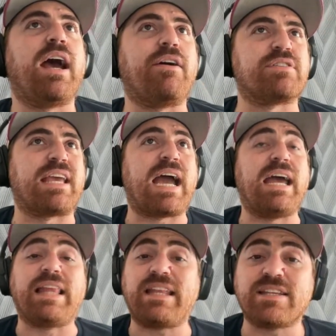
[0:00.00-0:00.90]
I was like, I
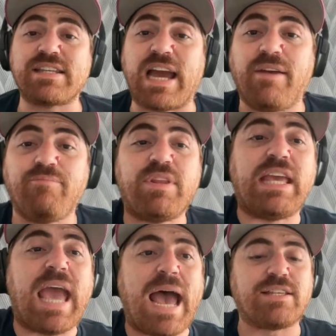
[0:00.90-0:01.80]
like this guy.
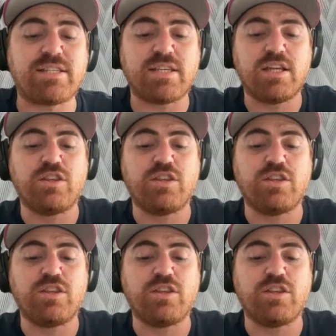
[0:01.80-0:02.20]
He has